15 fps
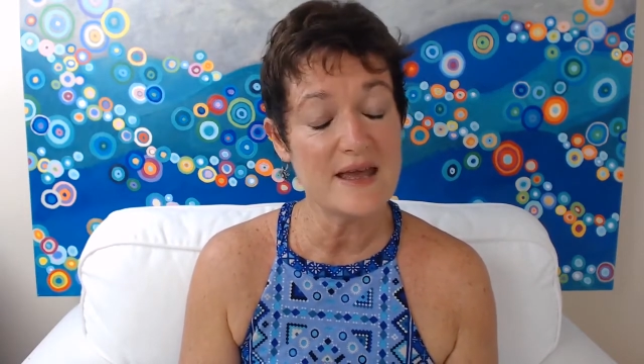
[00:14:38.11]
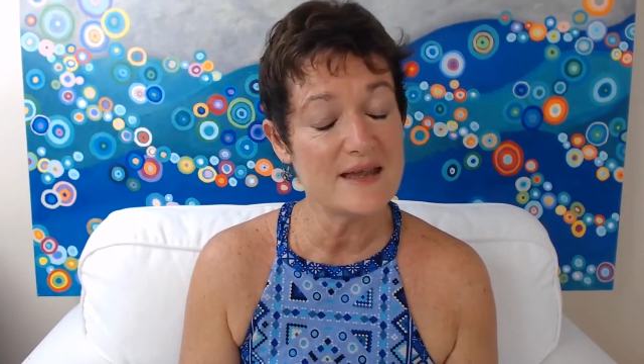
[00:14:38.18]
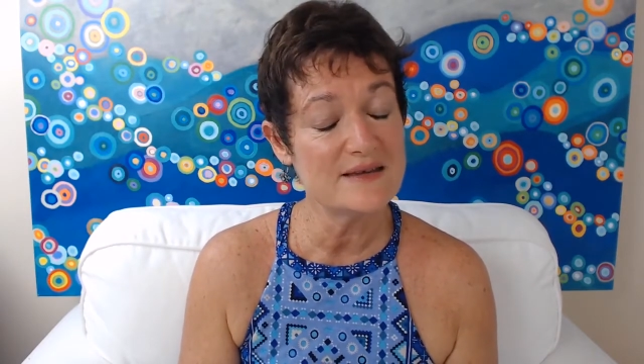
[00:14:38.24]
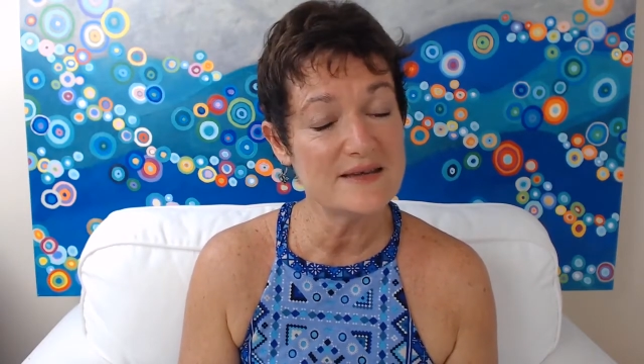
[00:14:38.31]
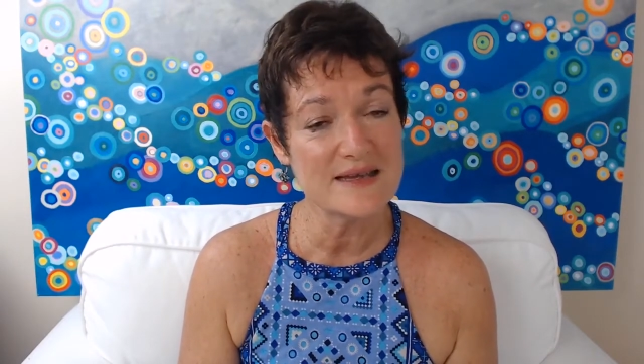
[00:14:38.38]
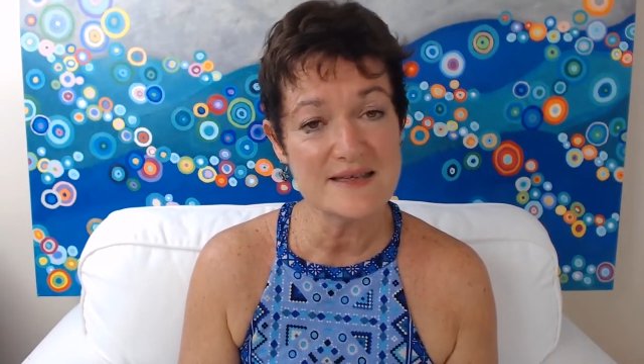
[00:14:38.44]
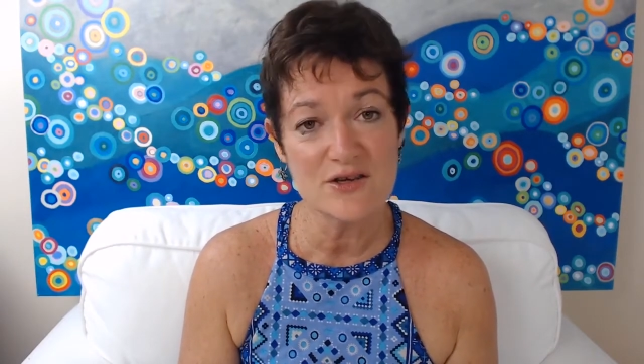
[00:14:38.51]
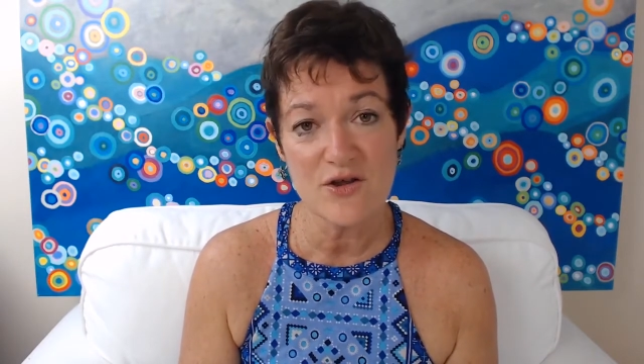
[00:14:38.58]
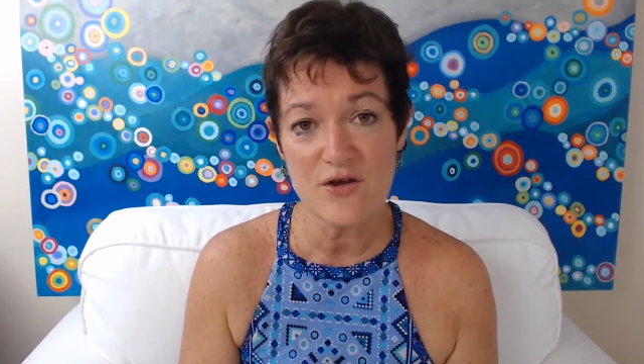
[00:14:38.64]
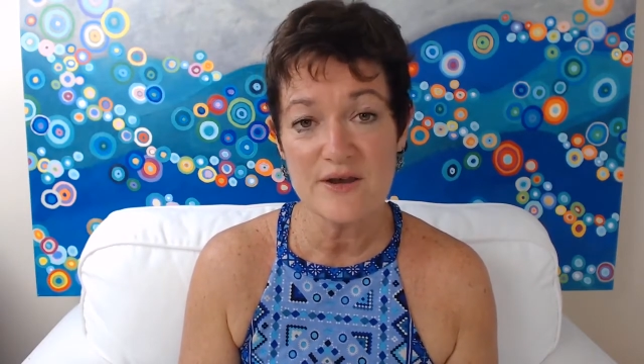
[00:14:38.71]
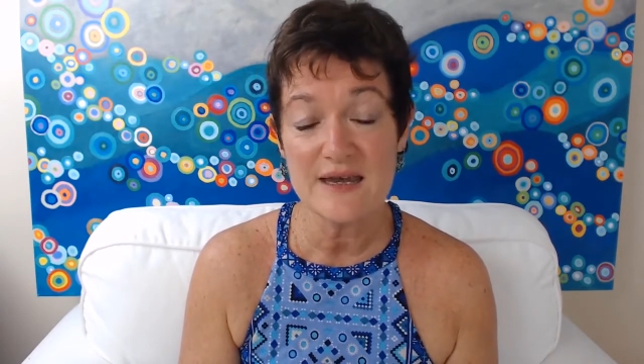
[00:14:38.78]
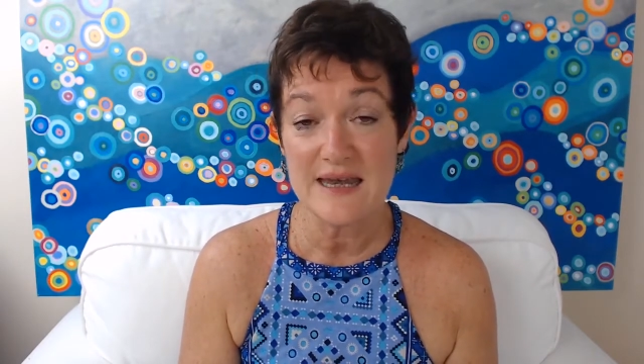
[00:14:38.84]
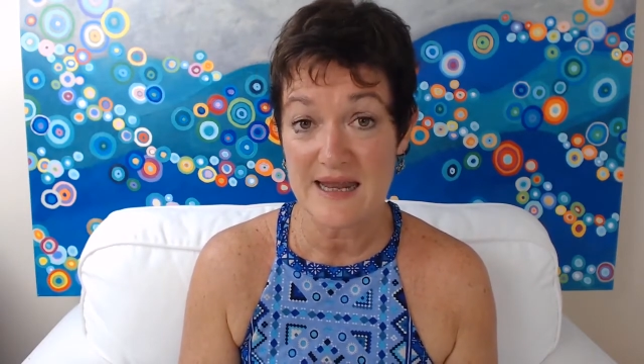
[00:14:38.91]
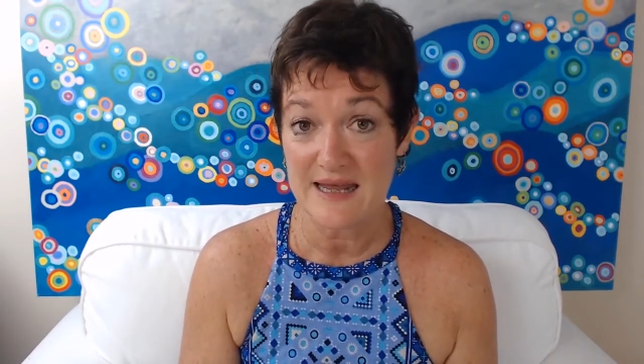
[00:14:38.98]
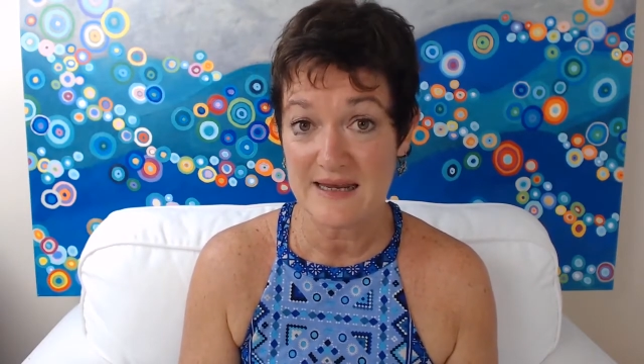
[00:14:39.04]
it does
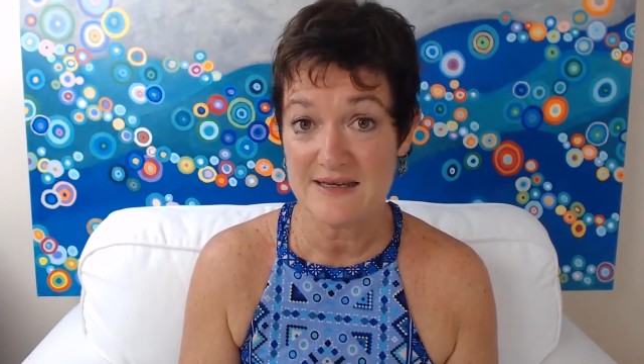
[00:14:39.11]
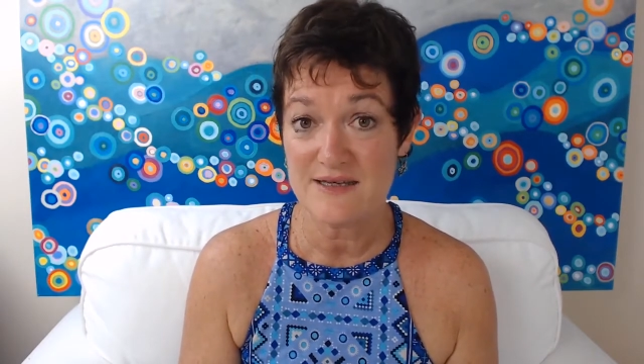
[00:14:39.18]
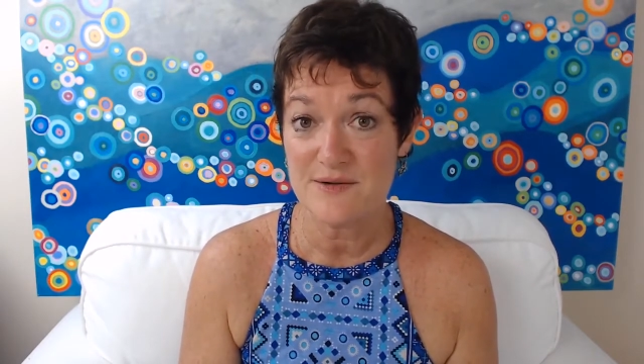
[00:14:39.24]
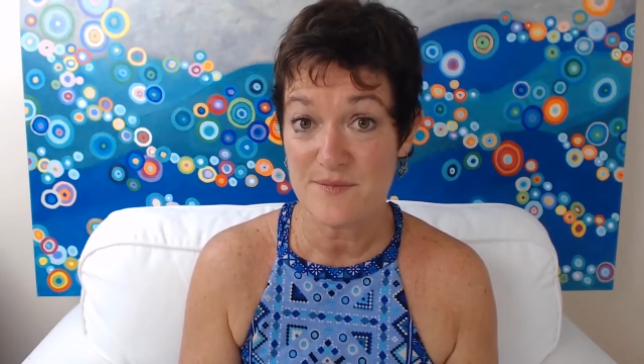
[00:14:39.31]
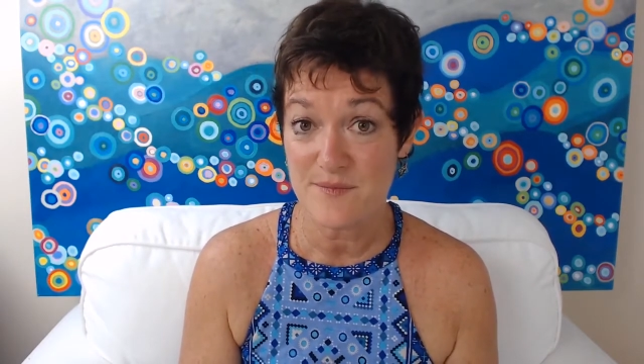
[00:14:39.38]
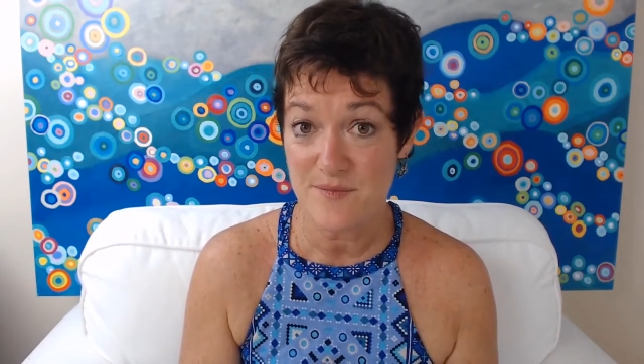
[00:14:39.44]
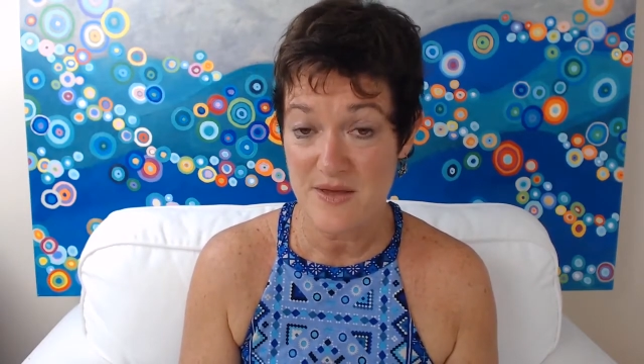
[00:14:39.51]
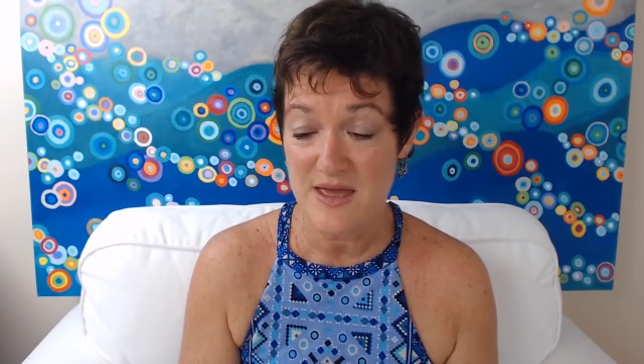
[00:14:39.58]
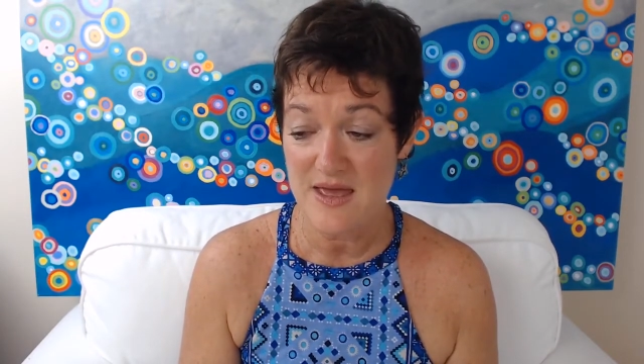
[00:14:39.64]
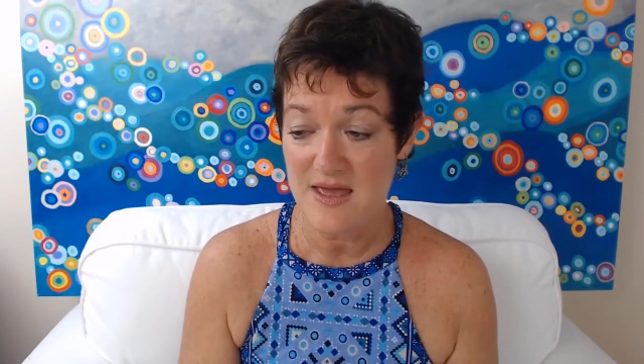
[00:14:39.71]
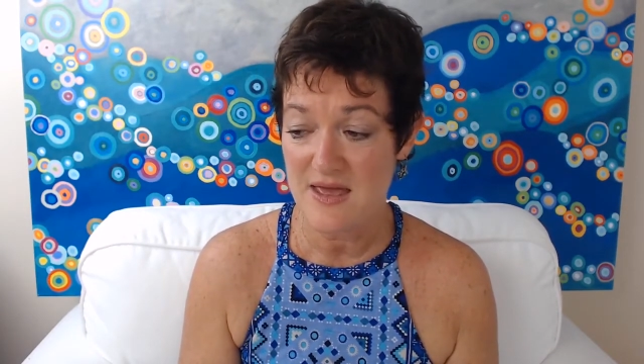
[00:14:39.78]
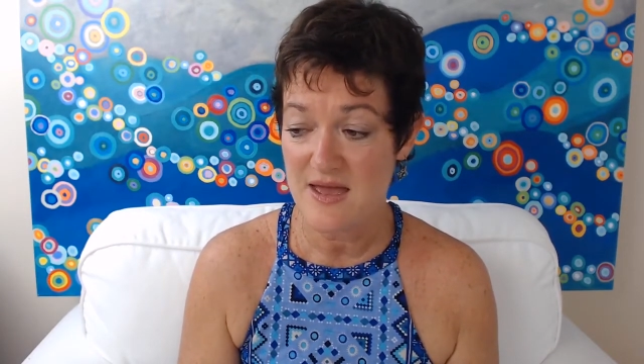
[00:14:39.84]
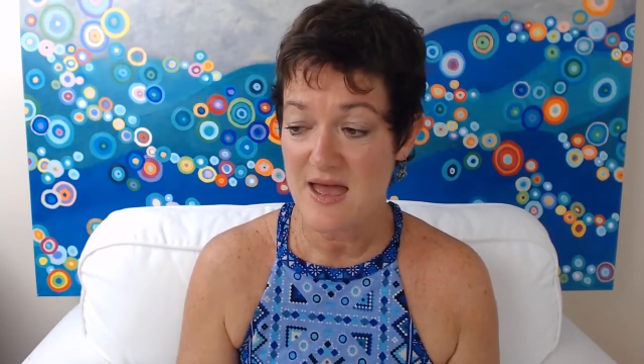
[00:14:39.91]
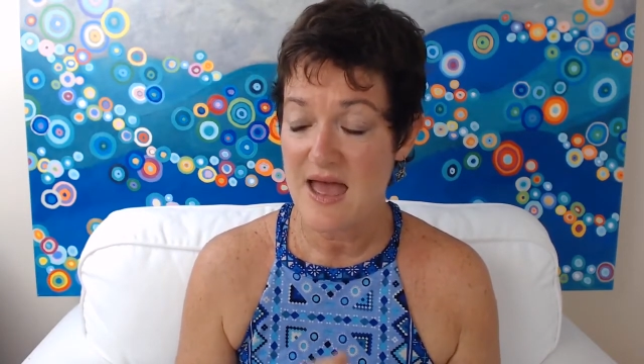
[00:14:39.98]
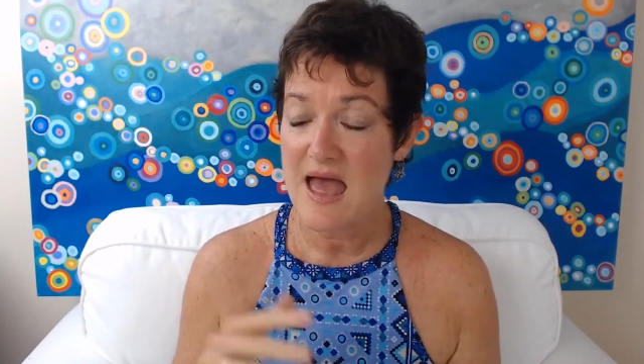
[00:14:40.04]
not need to be